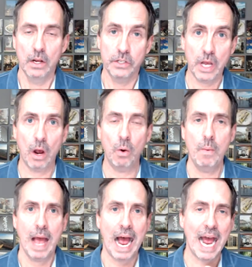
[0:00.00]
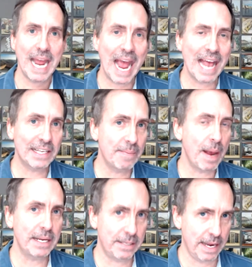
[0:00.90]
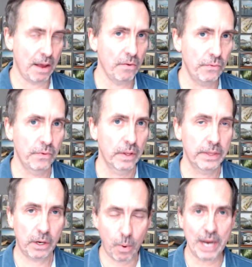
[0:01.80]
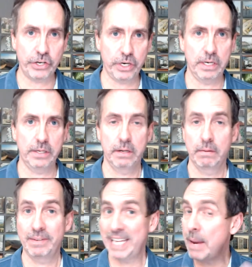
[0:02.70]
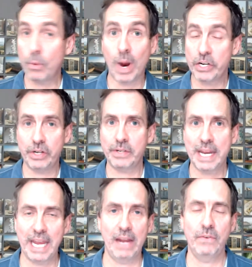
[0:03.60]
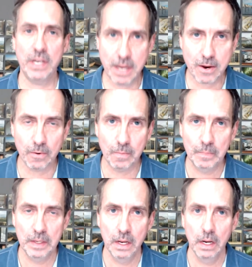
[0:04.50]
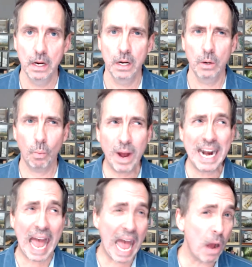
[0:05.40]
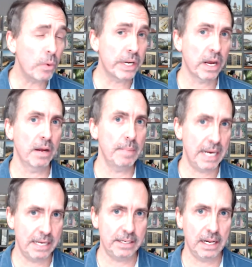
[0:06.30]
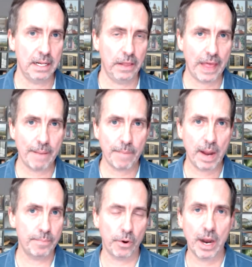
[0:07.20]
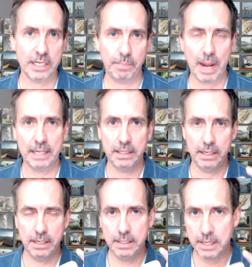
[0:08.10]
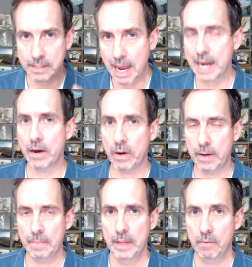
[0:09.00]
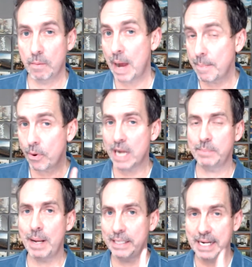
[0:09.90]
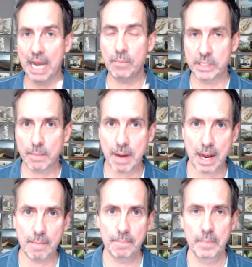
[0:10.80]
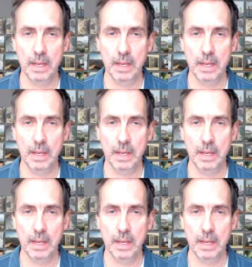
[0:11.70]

So I asked myself the questions, same questions I gave to you. What outcome is it that my prospect desired? Well, my prospect again was a mom.